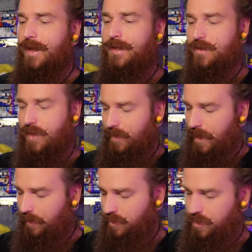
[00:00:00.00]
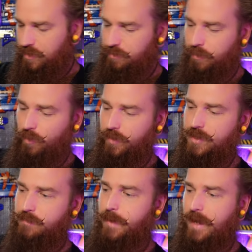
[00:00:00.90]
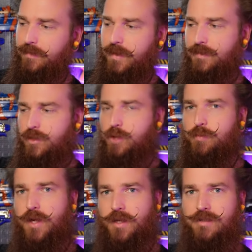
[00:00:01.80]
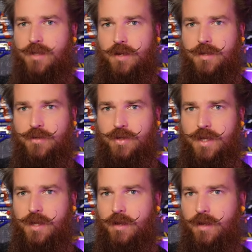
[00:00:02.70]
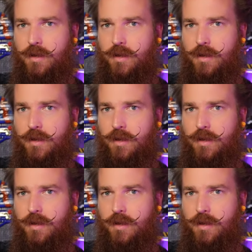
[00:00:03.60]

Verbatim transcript: then you can launch it. You pull this back. There's a spring inside that you can hear.